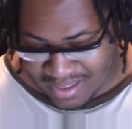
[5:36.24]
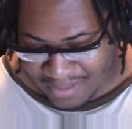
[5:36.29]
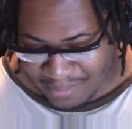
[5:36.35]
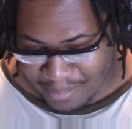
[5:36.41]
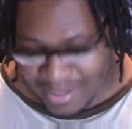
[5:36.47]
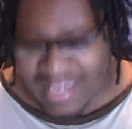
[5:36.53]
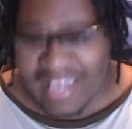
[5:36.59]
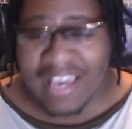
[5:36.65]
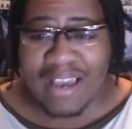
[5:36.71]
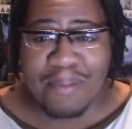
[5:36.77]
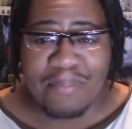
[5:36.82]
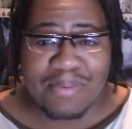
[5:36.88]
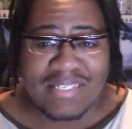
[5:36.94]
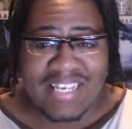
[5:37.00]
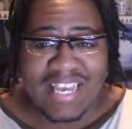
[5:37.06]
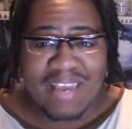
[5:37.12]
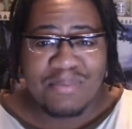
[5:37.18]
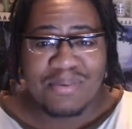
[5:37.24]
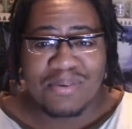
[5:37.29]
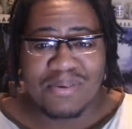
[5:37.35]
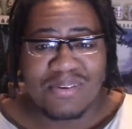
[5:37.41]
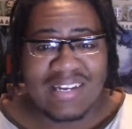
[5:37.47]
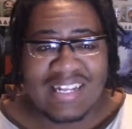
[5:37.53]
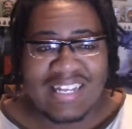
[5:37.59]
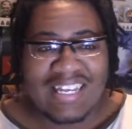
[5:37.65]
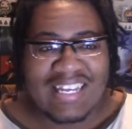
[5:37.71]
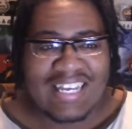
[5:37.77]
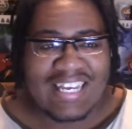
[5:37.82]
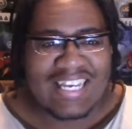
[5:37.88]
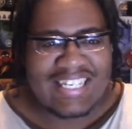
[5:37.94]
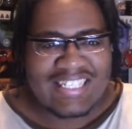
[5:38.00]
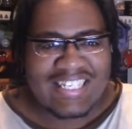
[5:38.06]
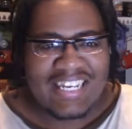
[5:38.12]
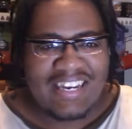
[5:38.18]
picking up a table
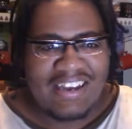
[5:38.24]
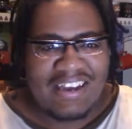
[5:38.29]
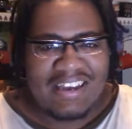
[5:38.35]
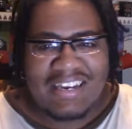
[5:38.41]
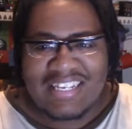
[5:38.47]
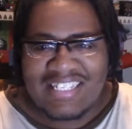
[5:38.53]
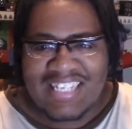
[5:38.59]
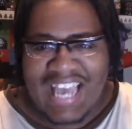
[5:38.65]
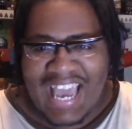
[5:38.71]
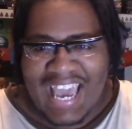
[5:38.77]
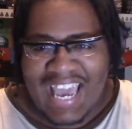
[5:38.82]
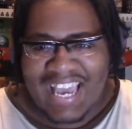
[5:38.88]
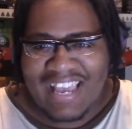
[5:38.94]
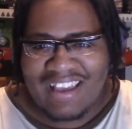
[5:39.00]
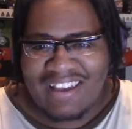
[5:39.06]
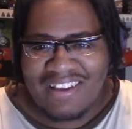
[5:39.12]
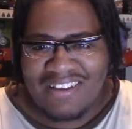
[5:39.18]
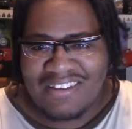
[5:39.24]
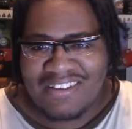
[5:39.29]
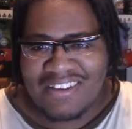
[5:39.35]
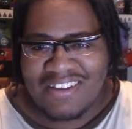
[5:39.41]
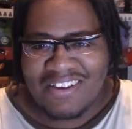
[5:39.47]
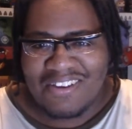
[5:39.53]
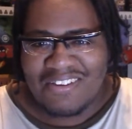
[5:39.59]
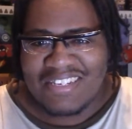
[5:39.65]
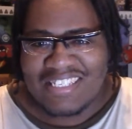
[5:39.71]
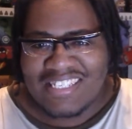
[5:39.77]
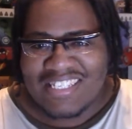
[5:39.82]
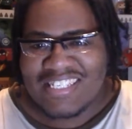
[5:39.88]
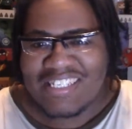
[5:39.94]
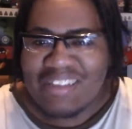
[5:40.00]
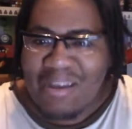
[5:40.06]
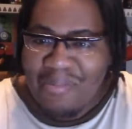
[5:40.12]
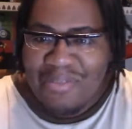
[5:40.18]
isn't an attack. You know, it's
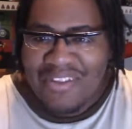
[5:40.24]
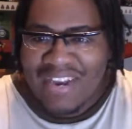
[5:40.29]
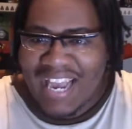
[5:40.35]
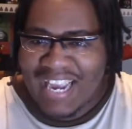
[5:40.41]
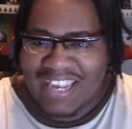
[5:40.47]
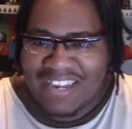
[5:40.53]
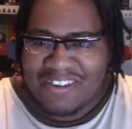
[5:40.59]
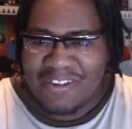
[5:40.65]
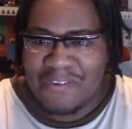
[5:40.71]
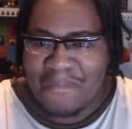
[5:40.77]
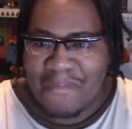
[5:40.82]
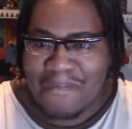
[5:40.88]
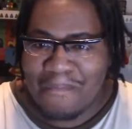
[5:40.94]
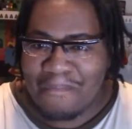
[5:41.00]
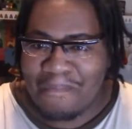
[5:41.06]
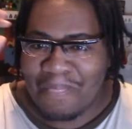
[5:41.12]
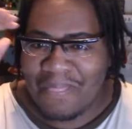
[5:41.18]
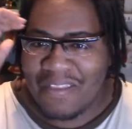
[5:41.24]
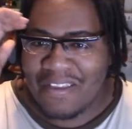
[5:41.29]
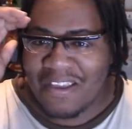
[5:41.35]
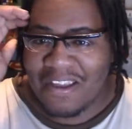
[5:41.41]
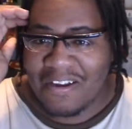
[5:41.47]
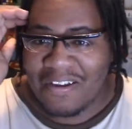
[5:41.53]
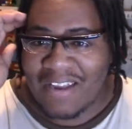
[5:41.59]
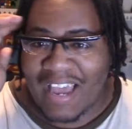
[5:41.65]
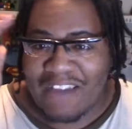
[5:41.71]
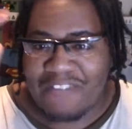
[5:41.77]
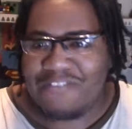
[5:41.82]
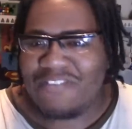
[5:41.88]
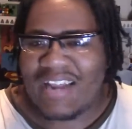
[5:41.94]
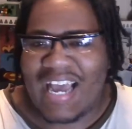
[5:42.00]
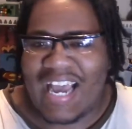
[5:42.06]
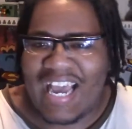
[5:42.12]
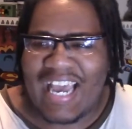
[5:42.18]
just something I can do. You know, like
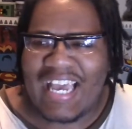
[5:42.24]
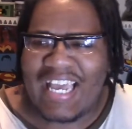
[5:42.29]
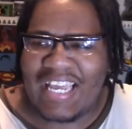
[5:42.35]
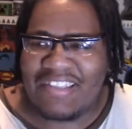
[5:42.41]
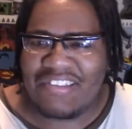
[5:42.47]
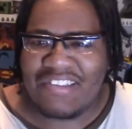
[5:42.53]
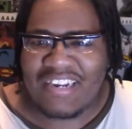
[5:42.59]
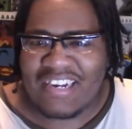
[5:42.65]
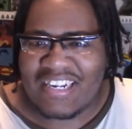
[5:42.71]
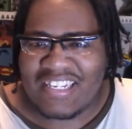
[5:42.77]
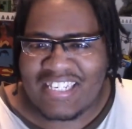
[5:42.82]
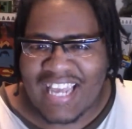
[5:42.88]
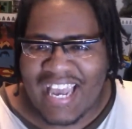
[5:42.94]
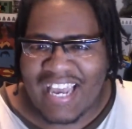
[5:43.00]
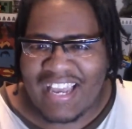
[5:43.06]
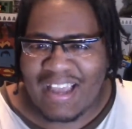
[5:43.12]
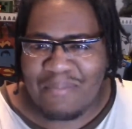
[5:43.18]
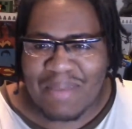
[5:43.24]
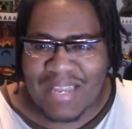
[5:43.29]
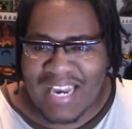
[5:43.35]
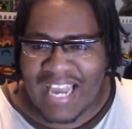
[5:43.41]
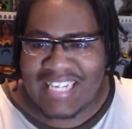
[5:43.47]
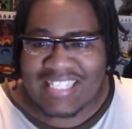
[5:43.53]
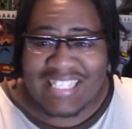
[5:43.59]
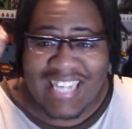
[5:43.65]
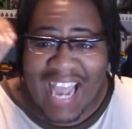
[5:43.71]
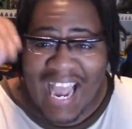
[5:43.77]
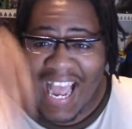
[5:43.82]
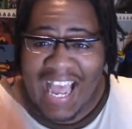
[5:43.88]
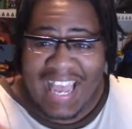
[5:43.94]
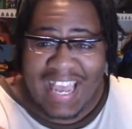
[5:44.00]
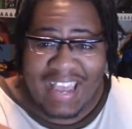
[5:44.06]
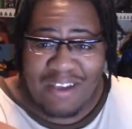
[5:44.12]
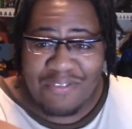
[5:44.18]
fly isn't an attack. I mean, like
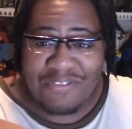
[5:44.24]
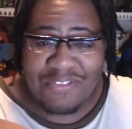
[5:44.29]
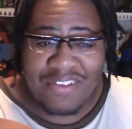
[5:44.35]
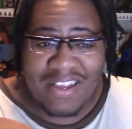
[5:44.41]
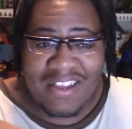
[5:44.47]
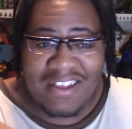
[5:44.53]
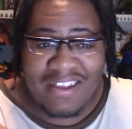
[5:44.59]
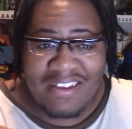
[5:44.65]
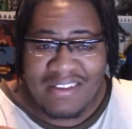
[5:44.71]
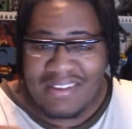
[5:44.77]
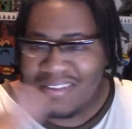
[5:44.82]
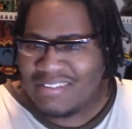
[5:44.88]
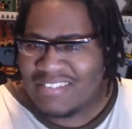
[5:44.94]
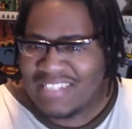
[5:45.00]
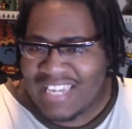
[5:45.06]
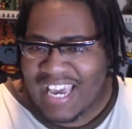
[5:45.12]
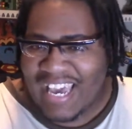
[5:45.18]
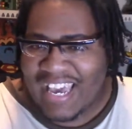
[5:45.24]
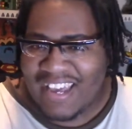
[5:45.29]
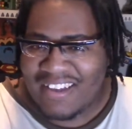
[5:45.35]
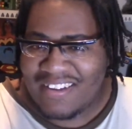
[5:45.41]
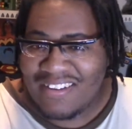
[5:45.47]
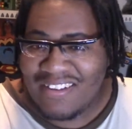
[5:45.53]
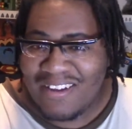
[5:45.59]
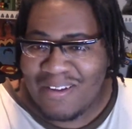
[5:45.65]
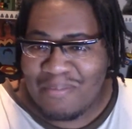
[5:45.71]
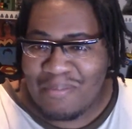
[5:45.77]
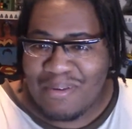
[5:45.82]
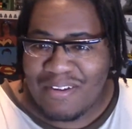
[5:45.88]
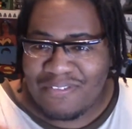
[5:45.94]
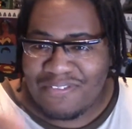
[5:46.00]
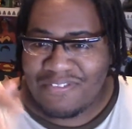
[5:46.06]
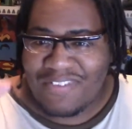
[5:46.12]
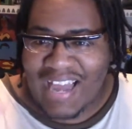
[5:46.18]
dive, yeah,
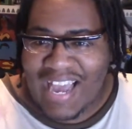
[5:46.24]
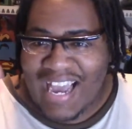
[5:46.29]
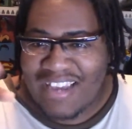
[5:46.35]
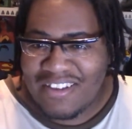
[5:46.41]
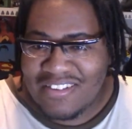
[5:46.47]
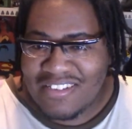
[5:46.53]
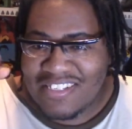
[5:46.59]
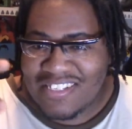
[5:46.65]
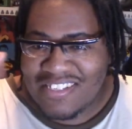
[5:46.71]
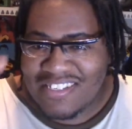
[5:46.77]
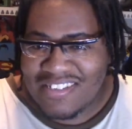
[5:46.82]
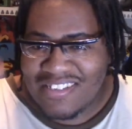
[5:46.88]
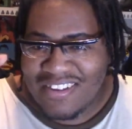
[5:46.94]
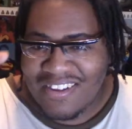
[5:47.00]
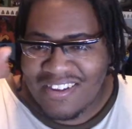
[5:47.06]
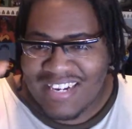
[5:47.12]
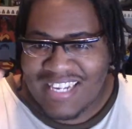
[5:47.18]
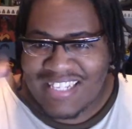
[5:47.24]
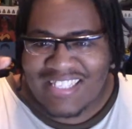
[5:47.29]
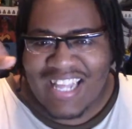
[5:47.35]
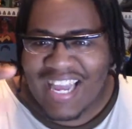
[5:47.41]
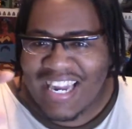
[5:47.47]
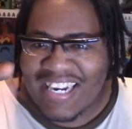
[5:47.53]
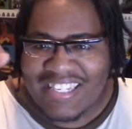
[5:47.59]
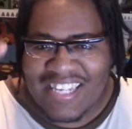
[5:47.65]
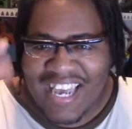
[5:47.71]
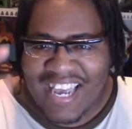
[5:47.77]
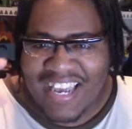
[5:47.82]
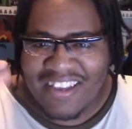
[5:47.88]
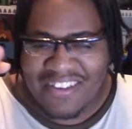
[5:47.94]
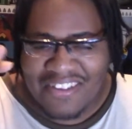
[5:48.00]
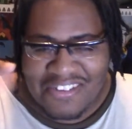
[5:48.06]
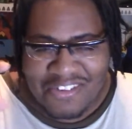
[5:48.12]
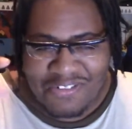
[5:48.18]
but fly, that's not an
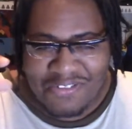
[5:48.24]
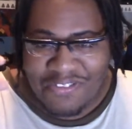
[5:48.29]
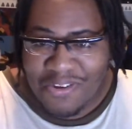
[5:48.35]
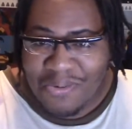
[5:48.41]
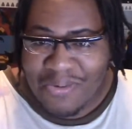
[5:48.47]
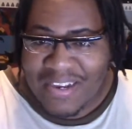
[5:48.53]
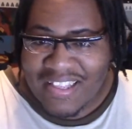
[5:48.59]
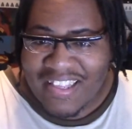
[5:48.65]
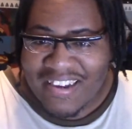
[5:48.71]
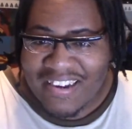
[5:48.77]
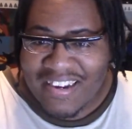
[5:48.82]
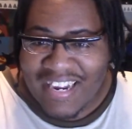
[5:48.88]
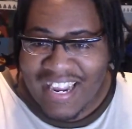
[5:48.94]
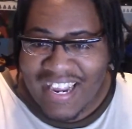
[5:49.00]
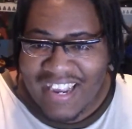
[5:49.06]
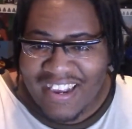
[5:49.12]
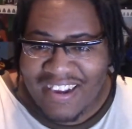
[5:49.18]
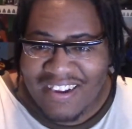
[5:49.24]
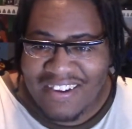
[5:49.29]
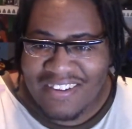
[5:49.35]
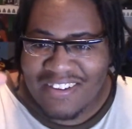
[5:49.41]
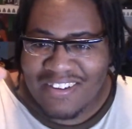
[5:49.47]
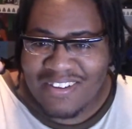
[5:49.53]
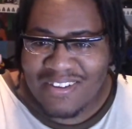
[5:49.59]
attack. You're just floating there in the air.